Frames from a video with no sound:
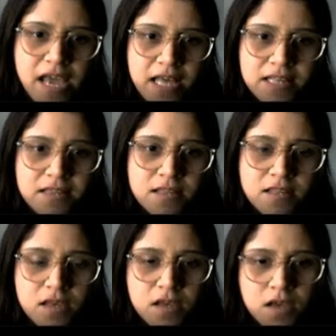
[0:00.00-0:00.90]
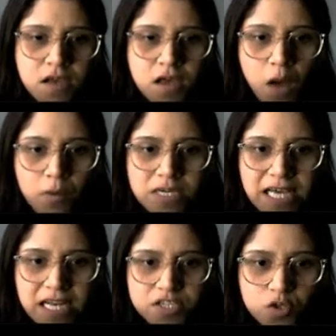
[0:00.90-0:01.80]
And our
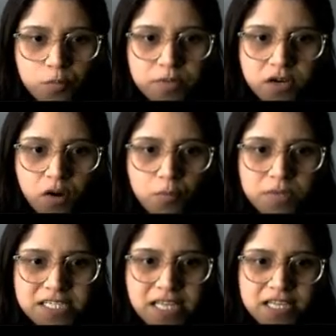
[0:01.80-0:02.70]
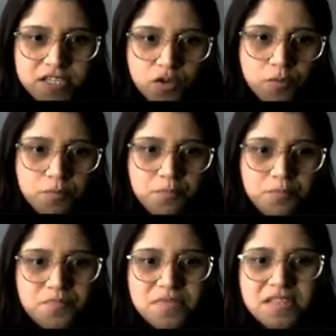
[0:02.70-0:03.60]
telescope, the ground-based telescope,
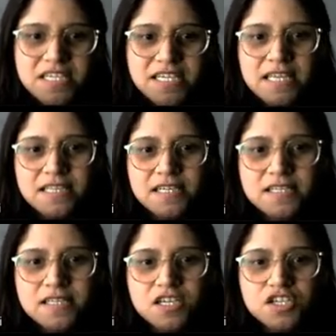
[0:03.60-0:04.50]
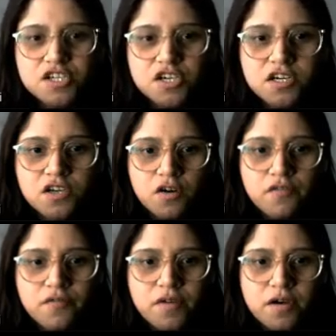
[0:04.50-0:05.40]
detect this
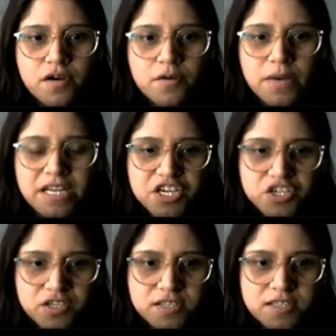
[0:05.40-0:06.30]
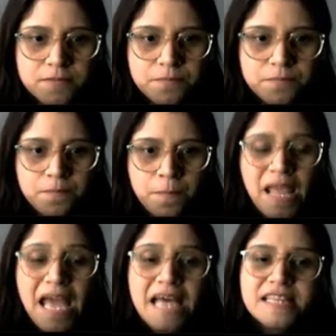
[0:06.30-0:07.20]
Cherenkov radiations.
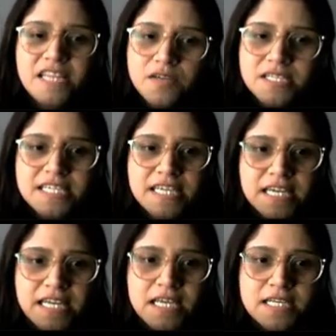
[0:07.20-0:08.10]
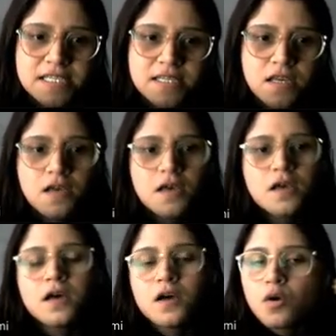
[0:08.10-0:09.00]
And there is a techniques,
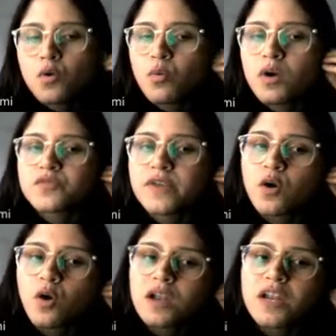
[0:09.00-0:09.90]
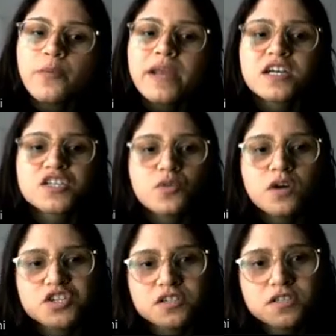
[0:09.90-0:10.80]
what we call
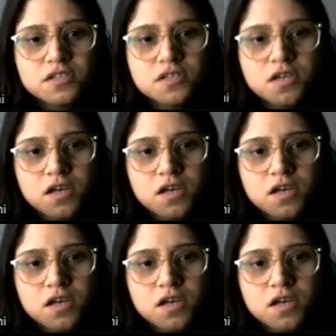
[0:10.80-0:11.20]
reconstructions.